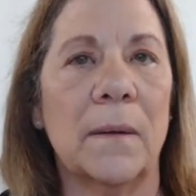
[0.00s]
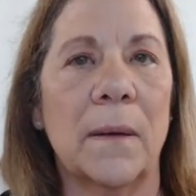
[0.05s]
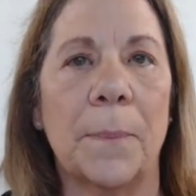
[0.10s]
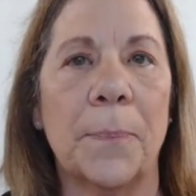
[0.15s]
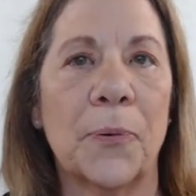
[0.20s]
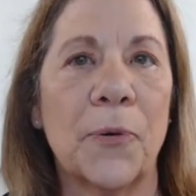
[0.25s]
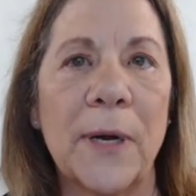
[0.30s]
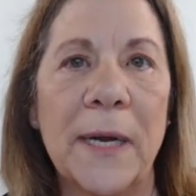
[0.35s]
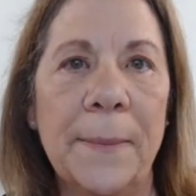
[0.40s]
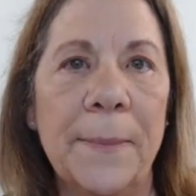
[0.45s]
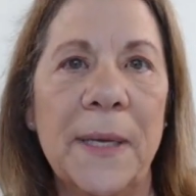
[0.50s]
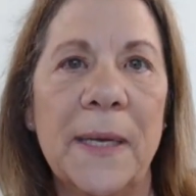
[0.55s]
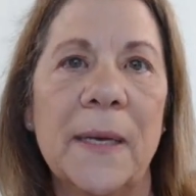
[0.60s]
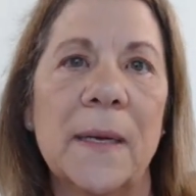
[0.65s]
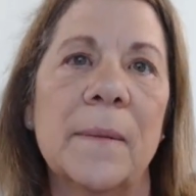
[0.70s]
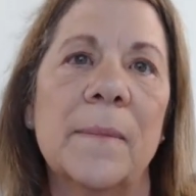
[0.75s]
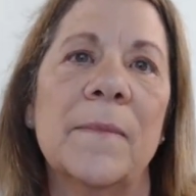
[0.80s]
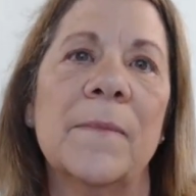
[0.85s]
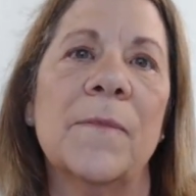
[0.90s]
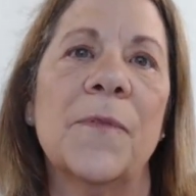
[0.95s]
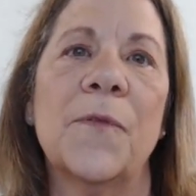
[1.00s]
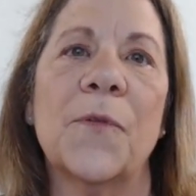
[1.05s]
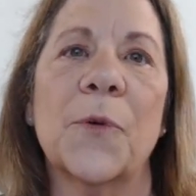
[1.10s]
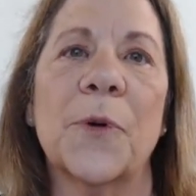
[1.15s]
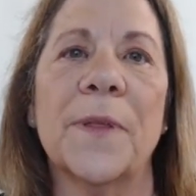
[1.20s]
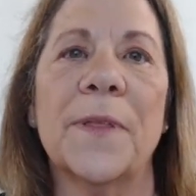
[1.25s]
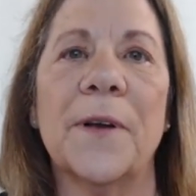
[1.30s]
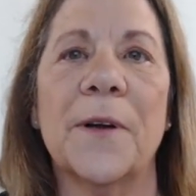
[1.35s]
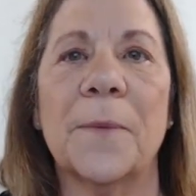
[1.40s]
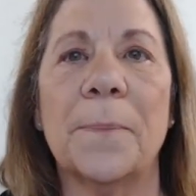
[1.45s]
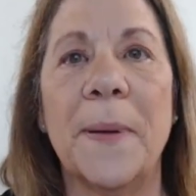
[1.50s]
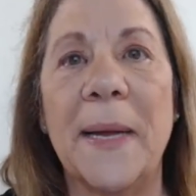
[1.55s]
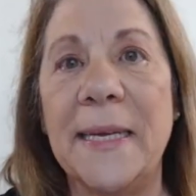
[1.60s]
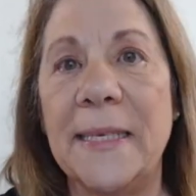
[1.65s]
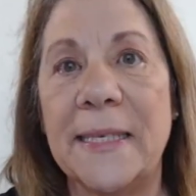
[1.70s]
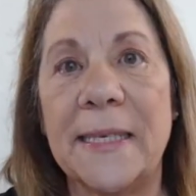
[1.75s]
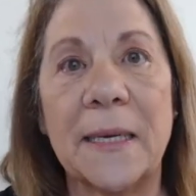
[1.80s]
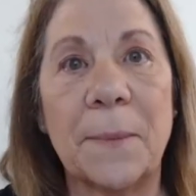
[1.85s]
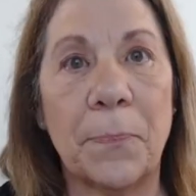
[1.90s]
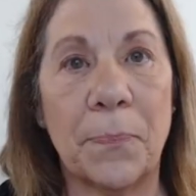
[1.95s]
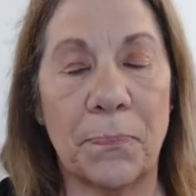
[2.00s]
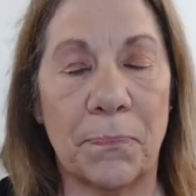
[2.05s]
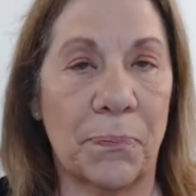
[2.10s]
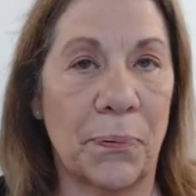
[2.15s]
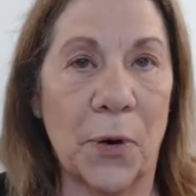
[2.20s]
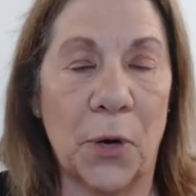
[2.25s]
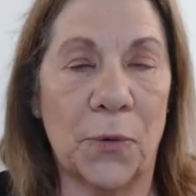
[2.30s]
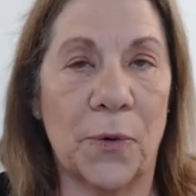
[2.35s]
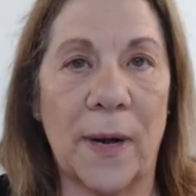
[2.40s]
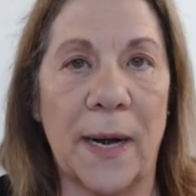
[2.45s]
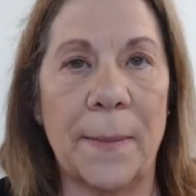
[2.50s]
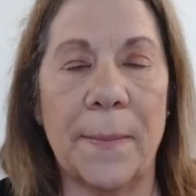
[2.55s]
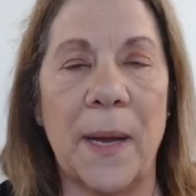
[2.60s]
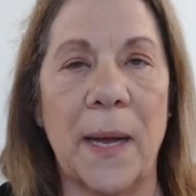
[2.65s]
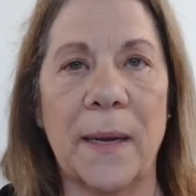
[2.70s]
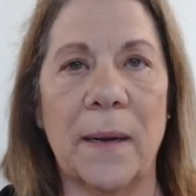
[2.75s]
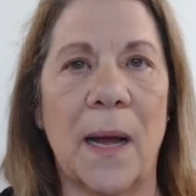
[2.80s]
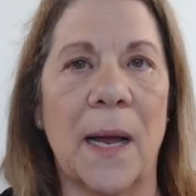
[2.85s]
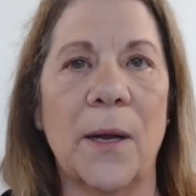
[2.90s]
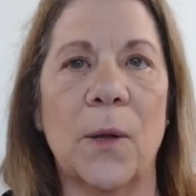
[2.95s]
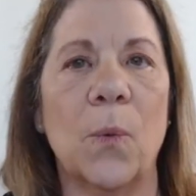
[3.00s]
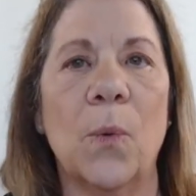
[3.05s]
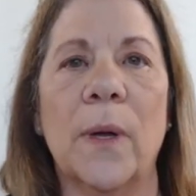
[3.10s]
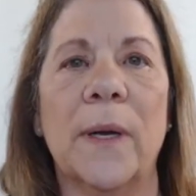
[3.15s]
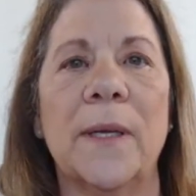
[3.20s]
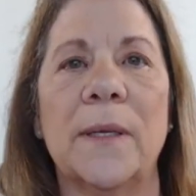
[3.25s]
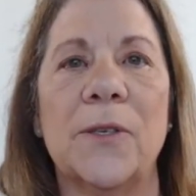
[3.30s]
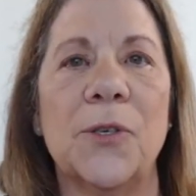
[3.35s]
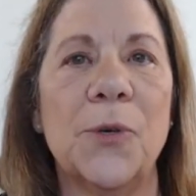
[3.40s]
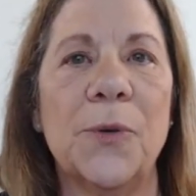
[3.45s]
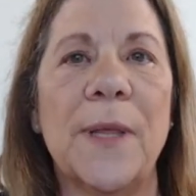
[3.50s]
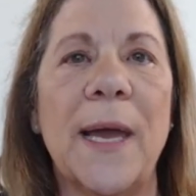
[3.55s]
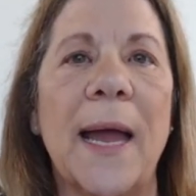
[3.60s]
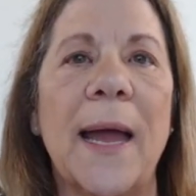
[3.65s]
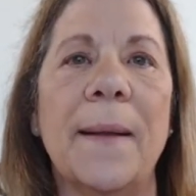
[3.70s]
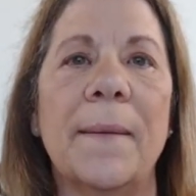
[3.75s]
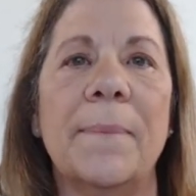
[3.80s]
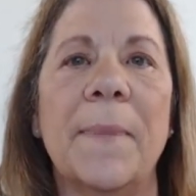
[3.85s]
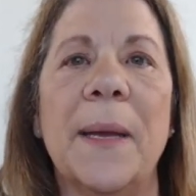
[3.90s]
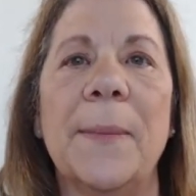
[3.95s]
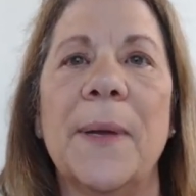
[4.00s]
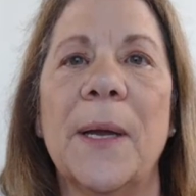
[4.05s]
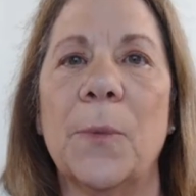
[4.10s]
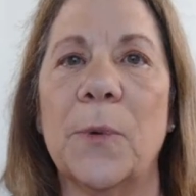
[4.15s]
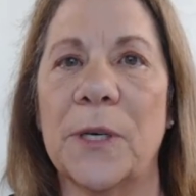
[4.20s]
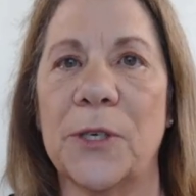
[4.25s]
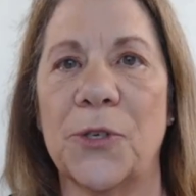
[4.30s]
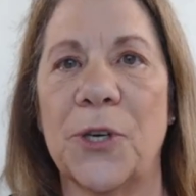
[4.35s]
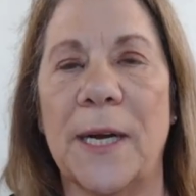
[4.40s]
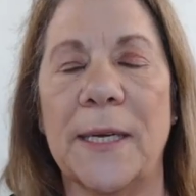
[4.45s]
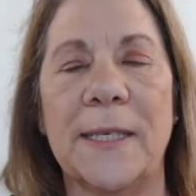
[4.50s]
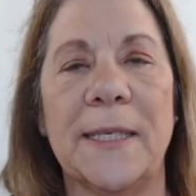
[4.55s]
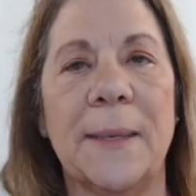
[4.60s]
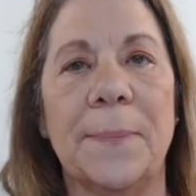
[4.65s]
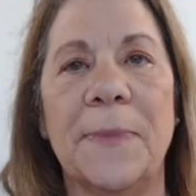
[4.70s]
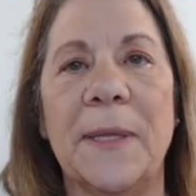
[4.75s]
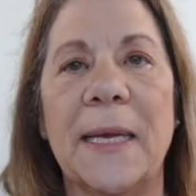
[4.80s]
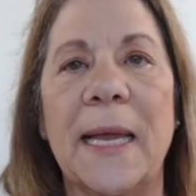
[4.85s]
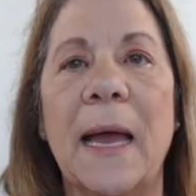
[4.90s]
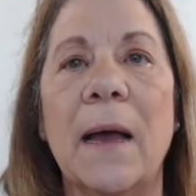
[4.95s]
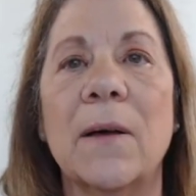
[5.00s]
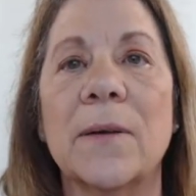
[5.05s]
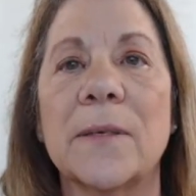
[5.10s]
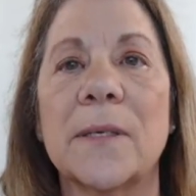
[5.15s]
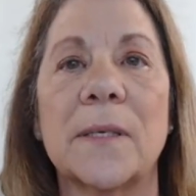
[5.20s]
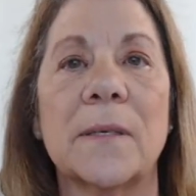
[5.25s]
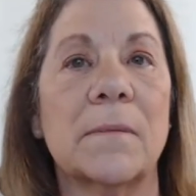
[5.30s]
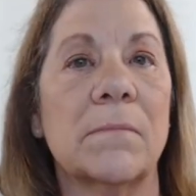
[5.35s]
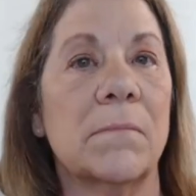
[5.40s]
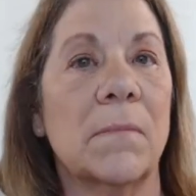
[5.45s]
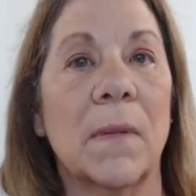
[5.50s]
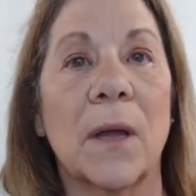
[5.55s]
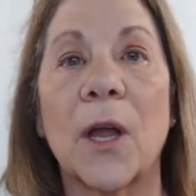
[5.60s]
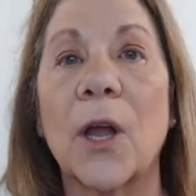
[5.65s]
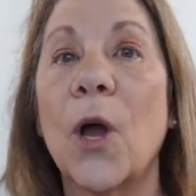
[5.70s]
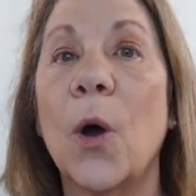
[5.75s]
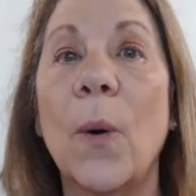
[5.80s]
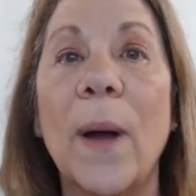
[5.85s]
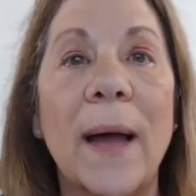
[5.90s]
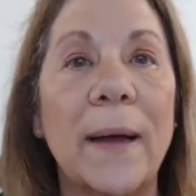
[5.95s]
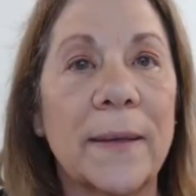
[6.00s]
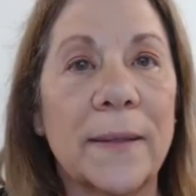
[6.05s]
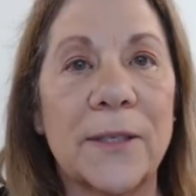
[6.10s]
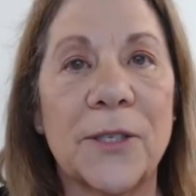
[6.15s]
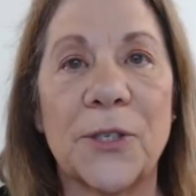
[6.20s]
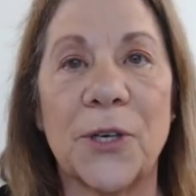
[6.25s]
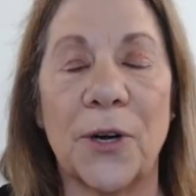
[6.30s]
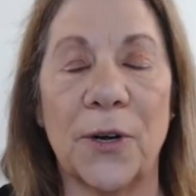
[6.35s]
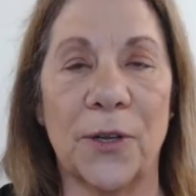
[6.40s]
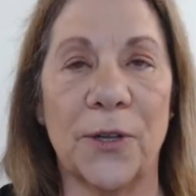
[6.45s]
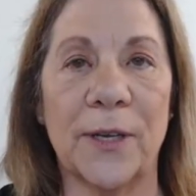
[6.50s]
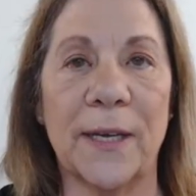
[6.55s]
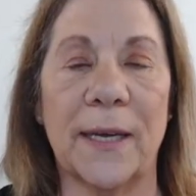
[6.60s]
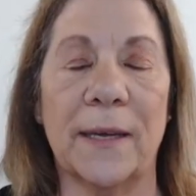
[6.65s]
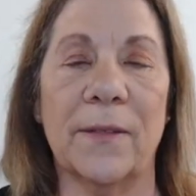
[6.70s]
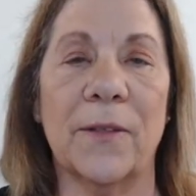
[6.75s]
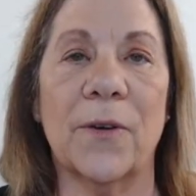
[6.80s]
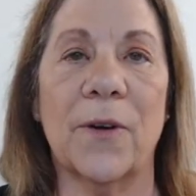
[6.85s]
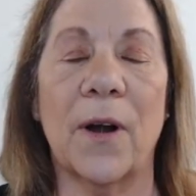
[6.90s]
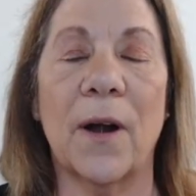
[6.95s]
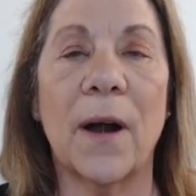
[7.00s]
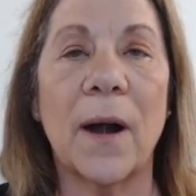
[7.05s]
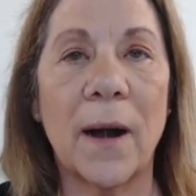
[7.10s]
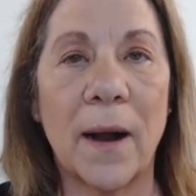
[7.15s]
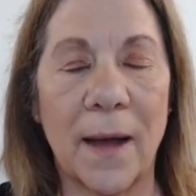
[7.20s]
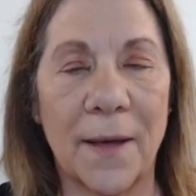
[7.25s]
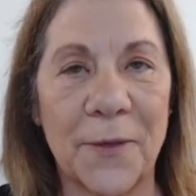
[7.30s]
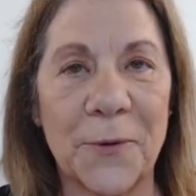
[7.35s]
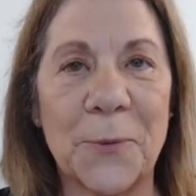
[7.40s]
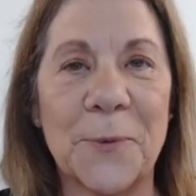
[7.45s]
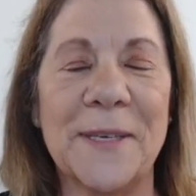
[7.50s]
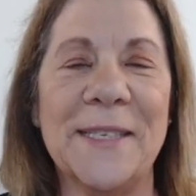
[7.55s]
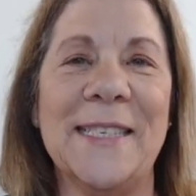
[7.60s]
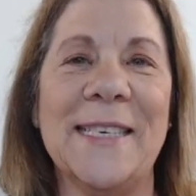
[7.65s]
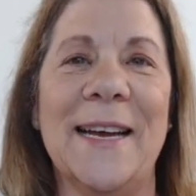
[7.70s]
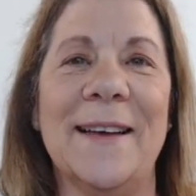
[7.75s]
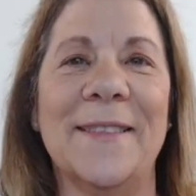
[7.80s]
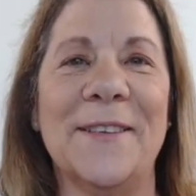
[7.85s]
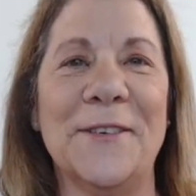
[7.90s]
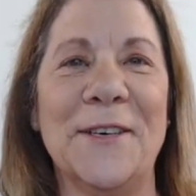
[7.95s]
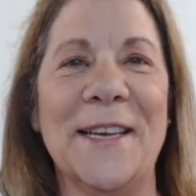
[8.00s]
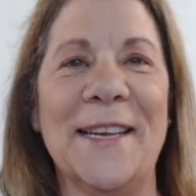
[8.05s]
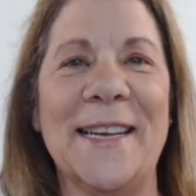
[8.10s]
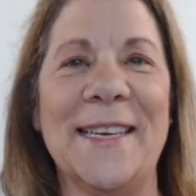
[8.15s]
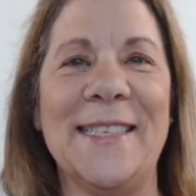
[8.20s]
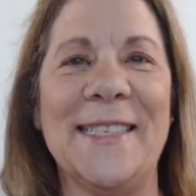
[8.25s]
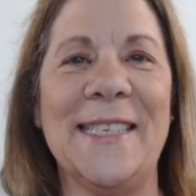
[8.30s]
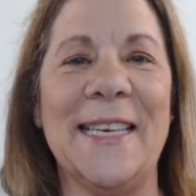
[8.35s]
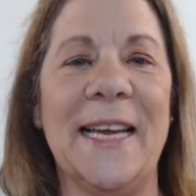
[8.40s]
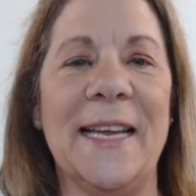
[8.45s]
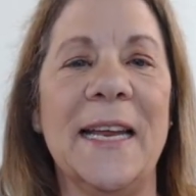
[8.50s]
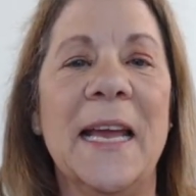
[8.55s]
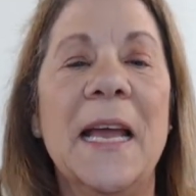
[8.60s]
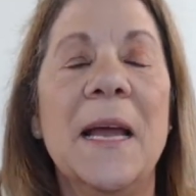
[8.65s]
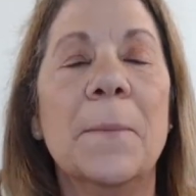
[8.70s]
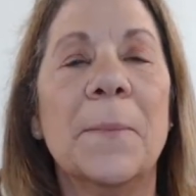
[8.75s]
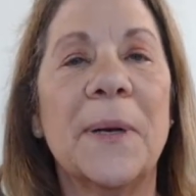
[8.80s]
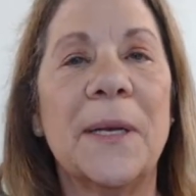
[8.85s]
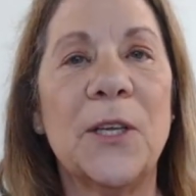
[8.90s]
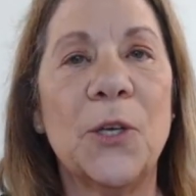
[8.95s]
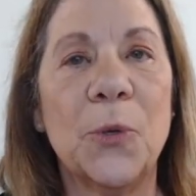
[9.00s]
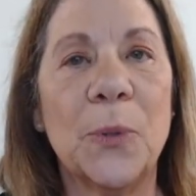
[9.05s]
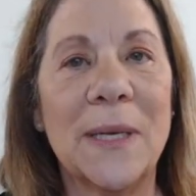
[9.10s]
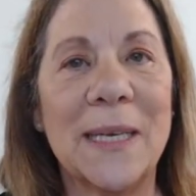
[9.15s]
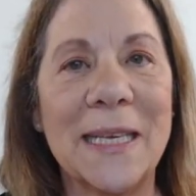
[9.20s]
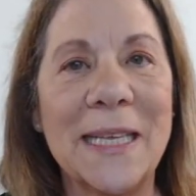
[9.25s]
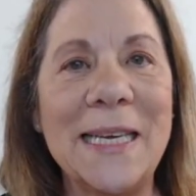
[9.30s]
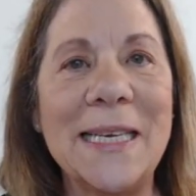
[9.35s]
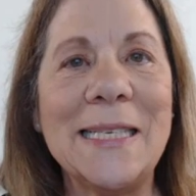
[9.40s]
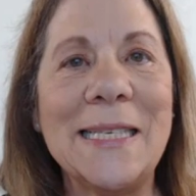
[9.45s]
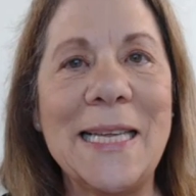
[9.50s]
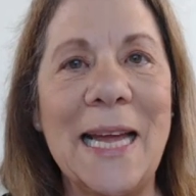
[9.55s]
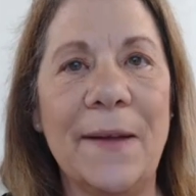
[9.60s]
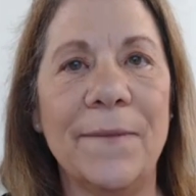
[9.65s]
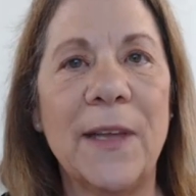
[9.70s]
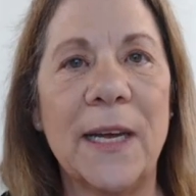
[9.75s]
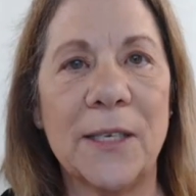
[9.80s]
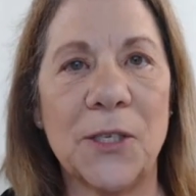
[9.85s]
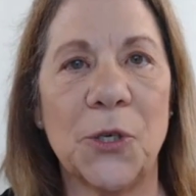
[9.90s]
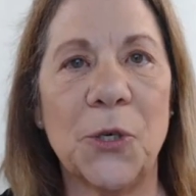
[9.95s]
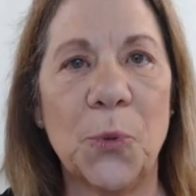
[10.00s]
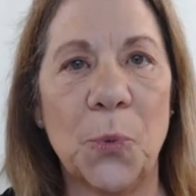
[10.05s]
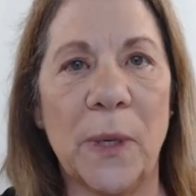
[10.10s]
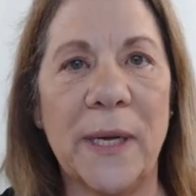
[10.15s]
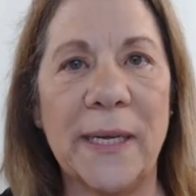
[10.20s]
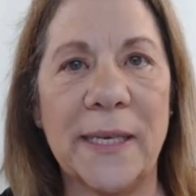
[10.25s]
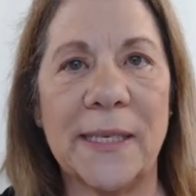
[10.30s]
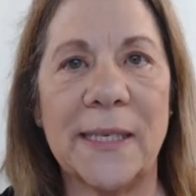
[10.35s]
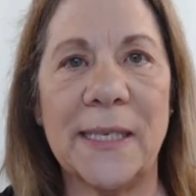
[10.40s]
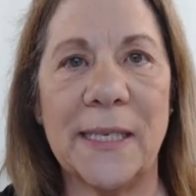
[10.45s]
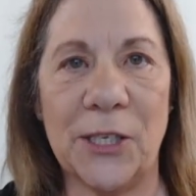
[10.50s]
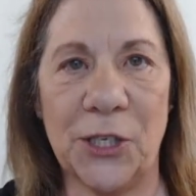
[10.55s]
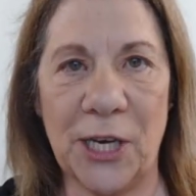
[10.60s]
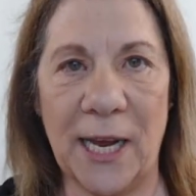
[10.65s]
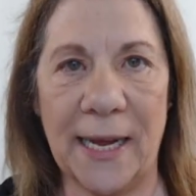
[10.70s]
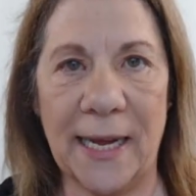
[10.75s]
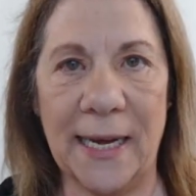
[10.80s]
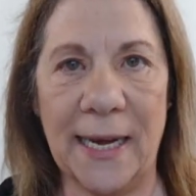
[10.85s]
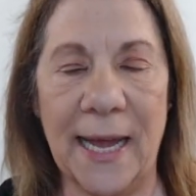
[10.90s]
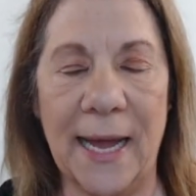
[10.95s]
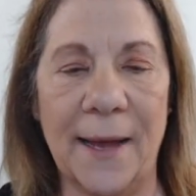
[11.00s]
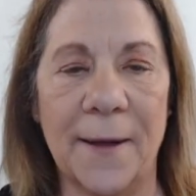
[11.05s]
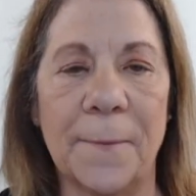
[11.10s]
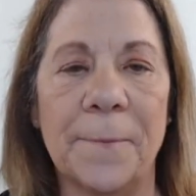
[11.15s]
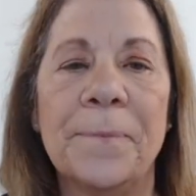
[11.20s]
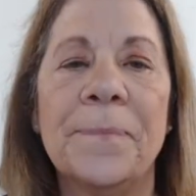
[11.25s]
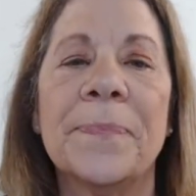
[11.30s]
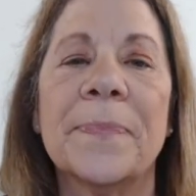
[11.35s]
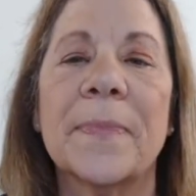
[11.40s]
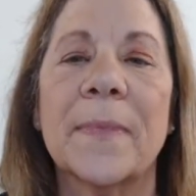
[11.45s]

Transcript: a premium for their basic program. I, I don't want to do that. Maybe I want to try something else. Go out and start looking. There are other ones out there, like I said, but you at least have that two weeks to check it out.